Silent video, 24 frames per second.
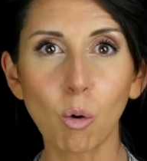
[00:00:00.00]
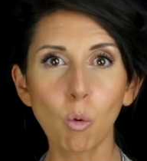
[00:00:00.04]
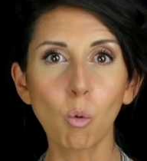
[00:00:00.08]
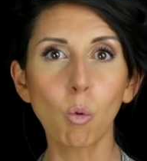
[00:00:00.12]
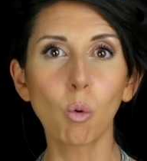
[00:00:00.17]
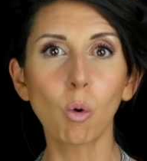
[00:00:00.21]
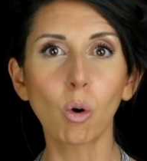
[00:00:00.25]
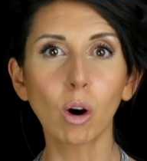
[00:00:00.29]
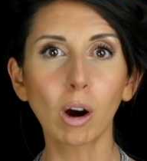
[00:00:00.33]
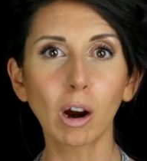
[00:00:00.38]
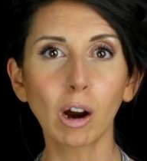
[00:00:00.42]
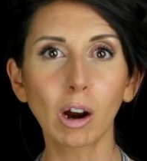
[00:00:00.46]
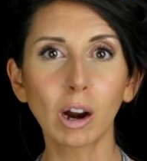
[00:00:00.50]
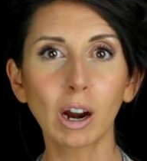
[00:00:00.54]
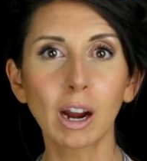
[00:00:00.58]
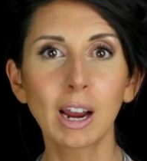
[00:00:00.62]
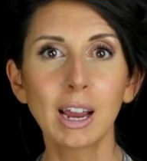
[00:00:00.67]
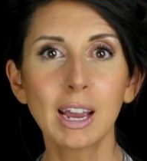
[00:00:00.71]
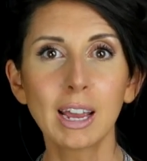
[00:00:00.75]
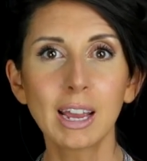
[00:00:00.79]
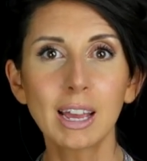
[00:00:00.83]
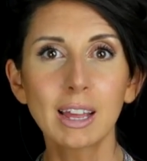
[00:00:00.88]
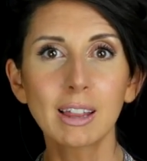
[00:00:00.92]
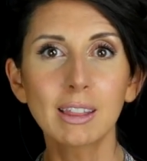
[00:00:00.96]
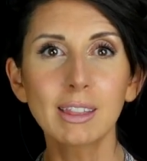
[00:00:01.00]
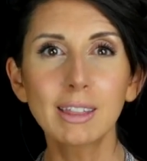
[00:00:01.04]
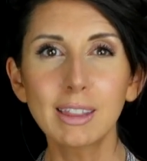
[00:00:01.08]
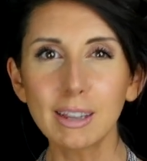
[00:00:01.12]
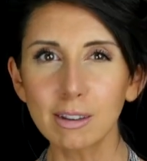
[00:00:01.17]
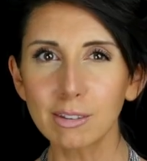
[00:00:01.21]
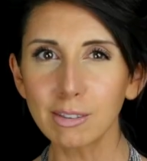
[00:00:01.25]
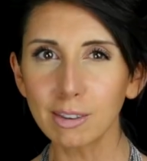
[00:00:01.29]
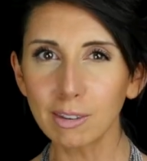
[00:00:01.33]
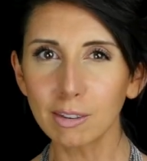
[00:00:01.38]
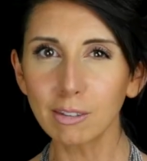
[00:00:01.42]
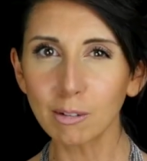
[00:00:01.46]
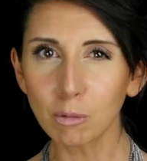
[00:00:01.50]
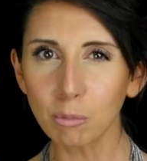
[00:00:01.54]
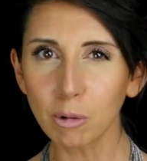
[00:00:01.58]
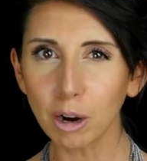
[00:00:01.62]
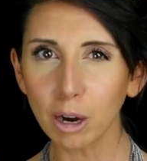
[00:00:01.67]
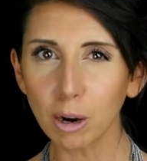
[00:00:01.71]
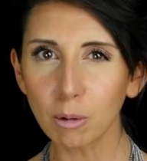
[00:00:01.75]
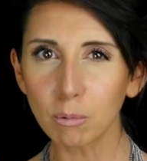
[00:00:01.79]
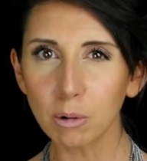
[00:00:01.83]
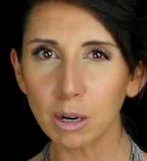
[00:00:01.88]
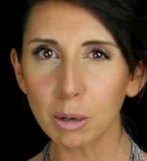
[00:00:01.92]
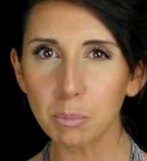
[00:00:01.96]
or this isn't
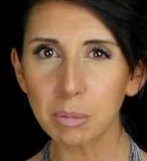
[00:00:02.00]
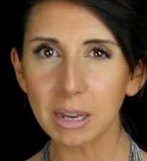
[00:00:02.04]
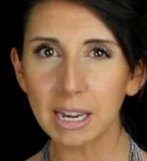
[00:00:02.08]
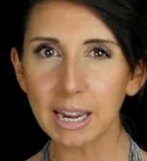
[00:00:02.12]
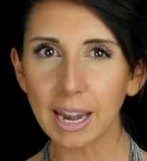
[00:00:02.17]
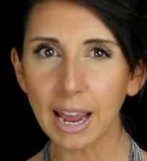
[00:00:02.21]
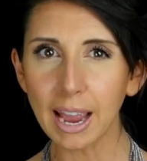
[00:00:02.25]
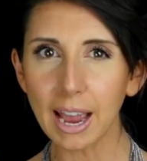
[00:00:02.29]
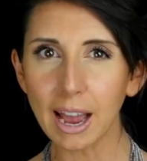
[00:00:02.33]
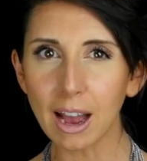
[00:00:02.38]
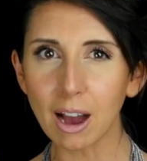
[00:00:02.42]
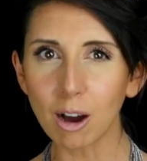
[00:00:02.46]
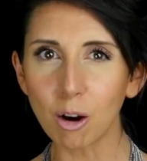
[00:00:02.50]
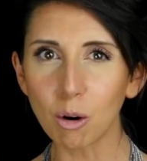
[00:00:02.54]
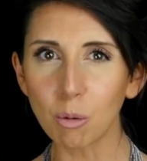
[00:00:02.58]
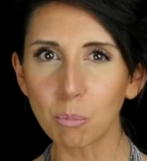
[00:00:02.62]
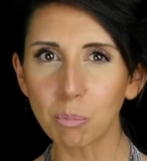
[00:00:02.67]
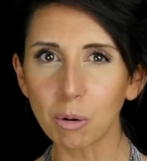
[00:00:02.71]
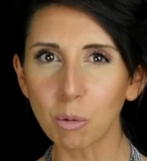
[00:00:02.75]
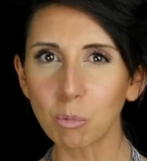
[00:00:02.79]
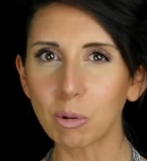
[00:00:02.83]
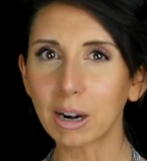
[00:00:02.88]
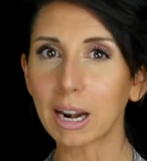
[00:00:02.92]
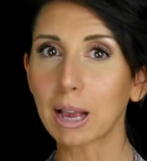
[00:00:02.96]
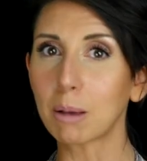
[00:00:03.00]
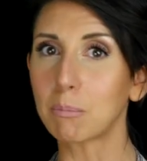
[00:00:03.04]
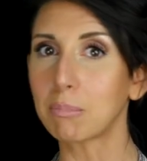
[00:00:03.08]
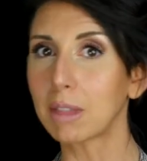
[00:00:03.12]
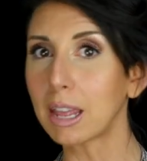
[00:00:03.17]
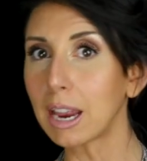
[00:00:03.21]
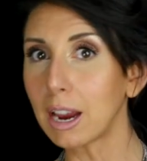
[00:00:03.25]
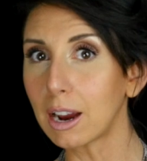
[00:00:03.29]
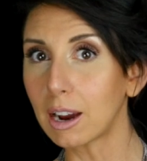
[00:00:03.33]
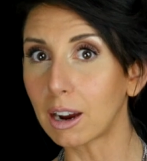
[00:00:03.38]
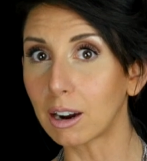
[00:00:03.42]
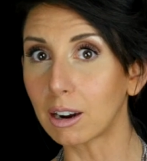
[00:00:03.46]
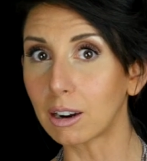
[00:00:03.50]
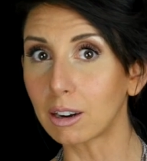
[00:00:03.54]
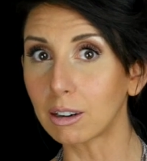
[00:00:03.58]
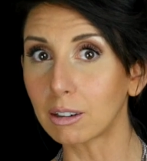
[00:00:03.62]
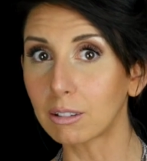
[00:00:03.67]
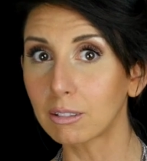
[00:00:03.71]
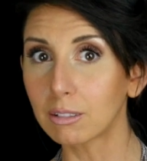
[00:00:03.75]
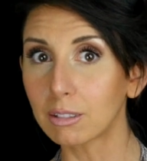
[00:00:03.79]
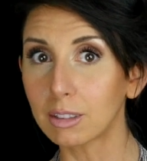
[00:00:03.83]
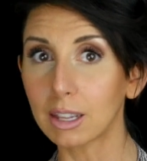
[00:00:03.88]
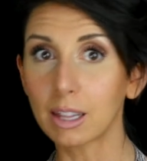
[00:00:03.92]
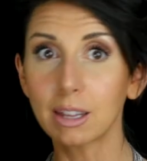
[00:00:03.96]
where I want to be now, but when I'm
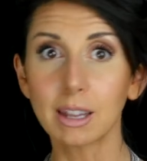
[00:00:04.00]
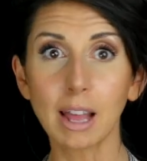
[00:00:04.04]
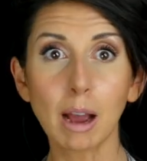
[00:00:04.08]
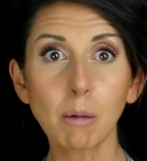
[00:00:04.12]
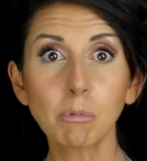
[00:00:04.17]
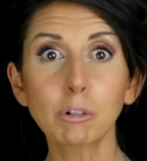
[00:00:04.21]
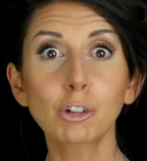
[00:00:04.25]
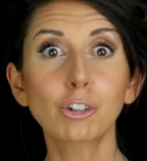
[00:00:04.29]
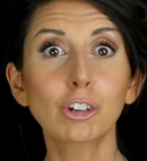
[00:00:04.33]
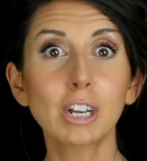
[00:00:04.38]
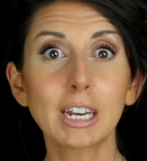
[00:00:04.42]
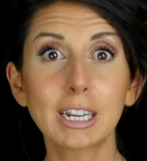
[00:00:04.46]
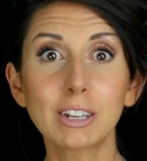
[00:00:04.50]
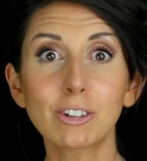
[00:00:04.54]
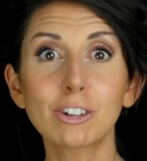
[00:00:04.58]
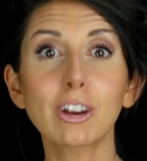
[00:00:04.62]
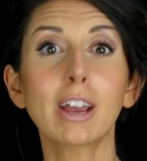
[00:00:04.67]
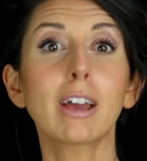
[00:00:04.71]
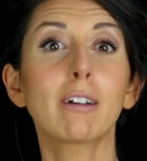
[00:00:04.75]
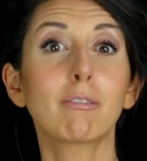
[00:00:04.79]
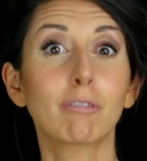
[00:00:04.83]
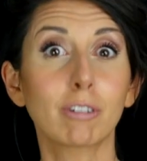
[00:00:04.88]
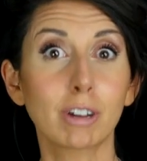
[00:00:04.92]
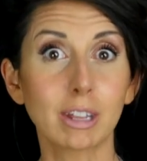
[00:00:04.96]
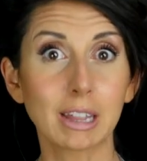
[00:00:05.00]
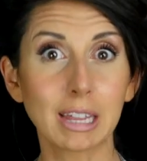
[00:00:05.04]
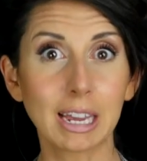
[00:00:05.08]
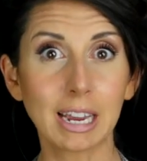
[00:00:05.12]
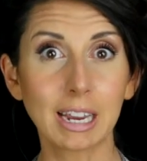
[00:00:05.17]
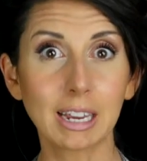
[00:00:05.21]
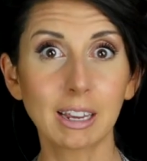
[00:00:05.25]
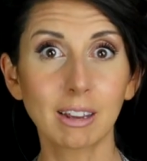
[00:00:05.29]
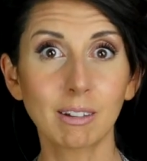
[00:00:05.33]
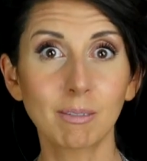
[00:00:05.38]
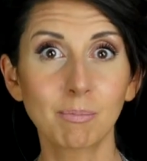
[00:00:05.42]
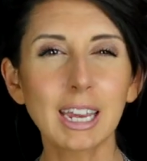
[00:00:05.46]
there, then that will change everything.